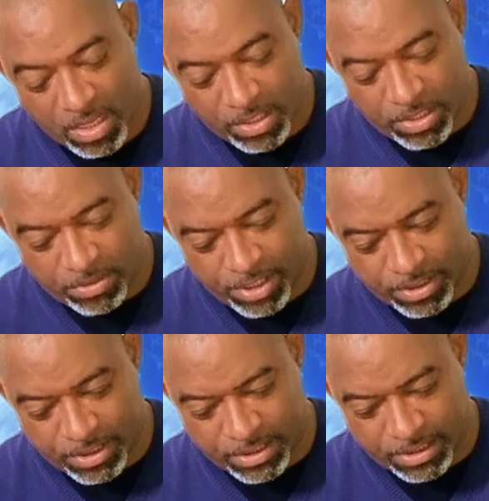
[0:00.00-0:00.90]

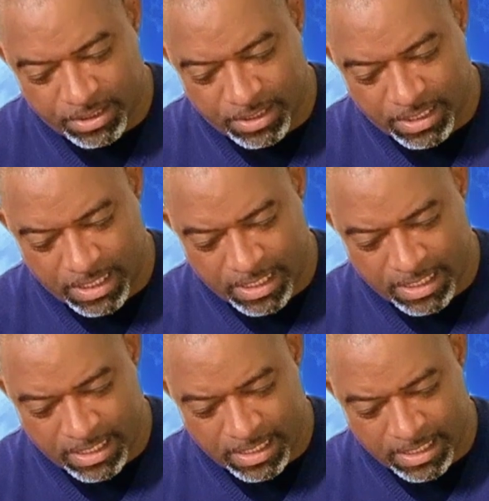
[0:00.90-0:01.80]
curiosity
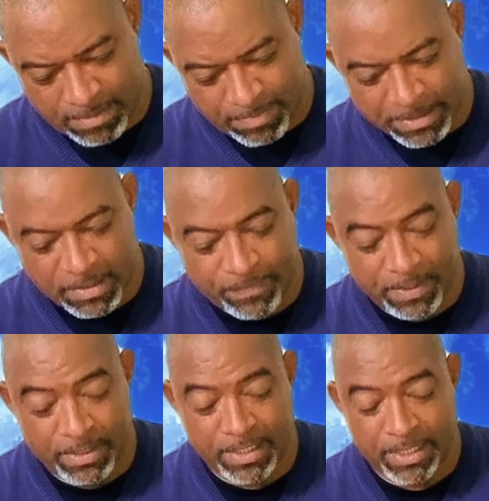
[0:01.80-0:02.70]
and passion for
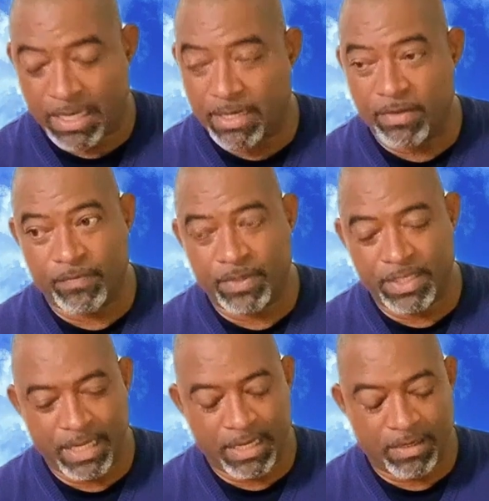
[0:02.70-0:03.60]
learning. I love
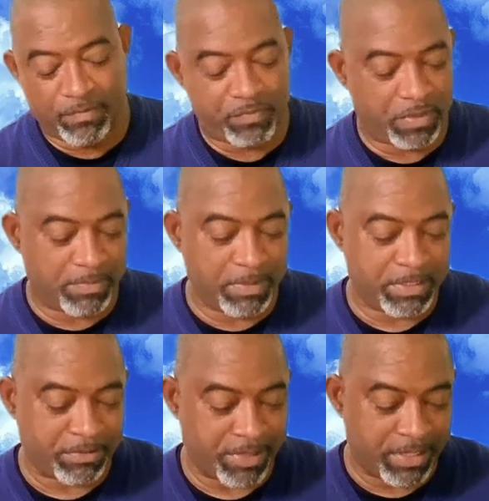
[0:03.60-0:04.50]
learning. I love helping
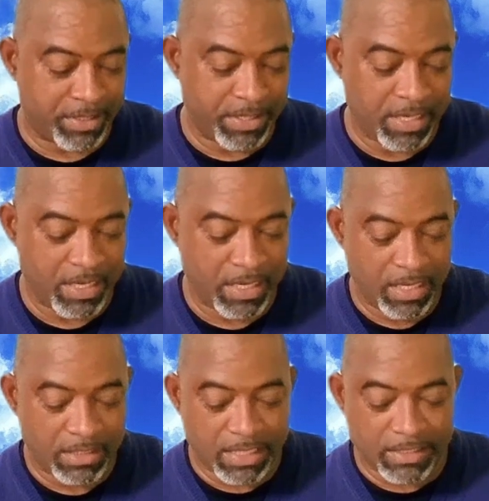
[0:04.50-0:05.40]
children learn.
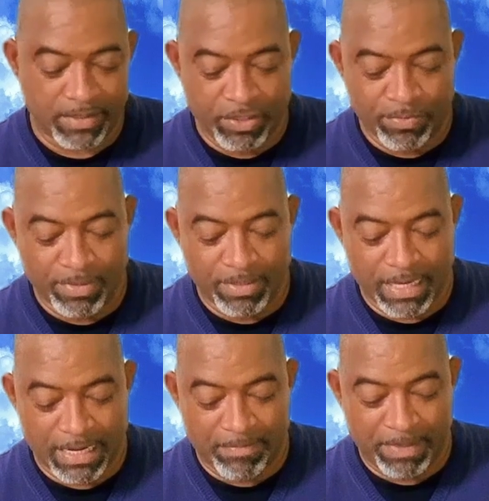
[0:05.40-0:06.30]
Sense of humor
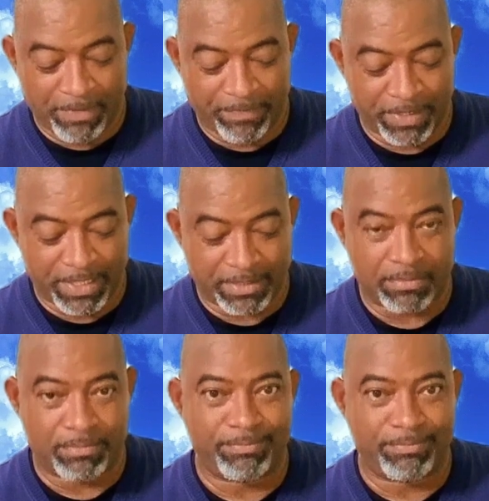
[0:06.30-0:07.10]
and playfulness.